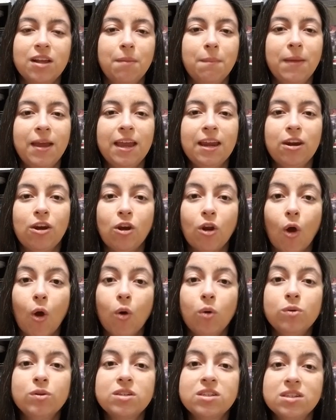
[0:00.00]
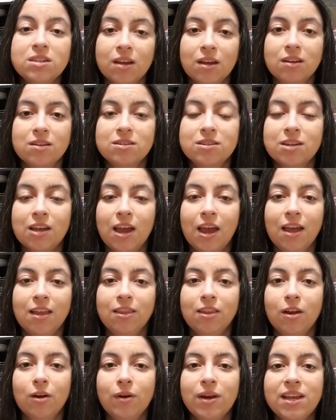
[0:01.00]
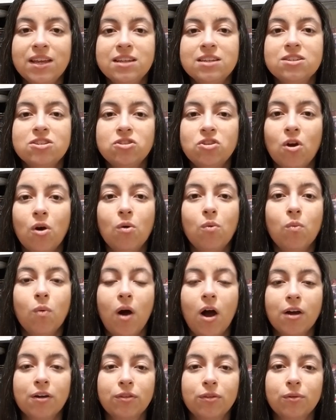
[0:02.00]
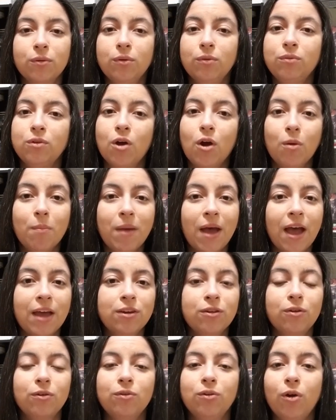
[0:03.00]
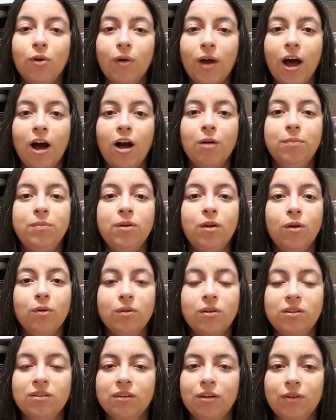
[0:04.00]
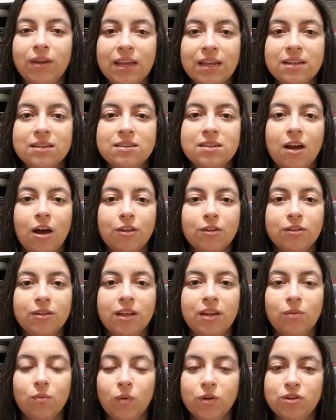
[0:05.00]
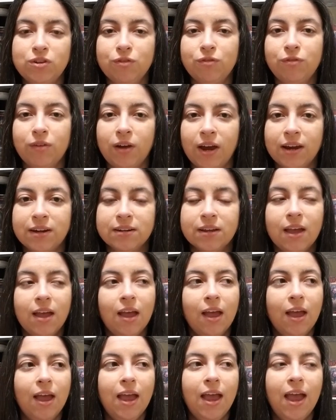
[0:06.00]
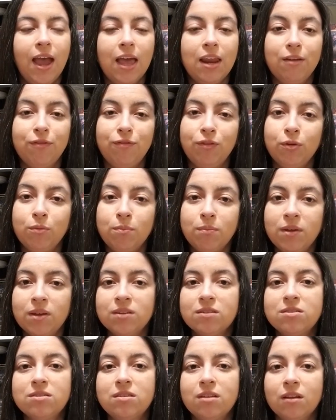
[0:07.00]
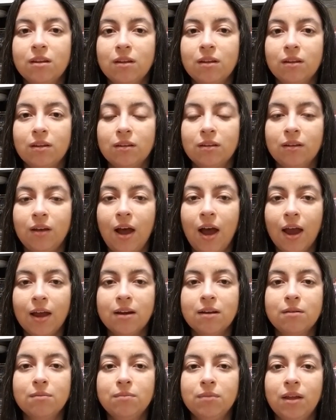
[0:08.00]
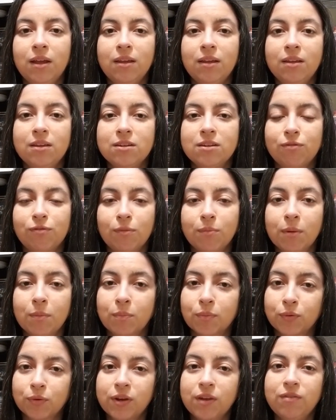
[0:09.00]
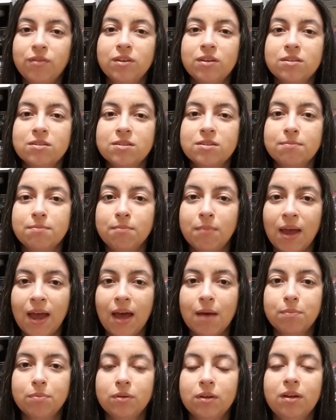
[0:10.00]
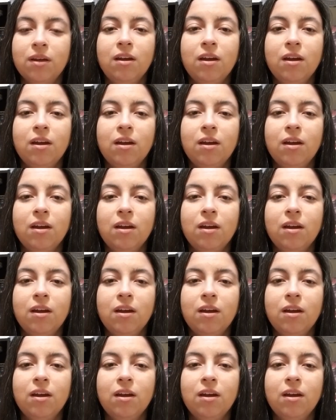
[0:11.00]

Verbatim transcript: that made no sense and there is no walkthrough no manual no help no no hints other than what you find and if you miss the the item that is from a previous map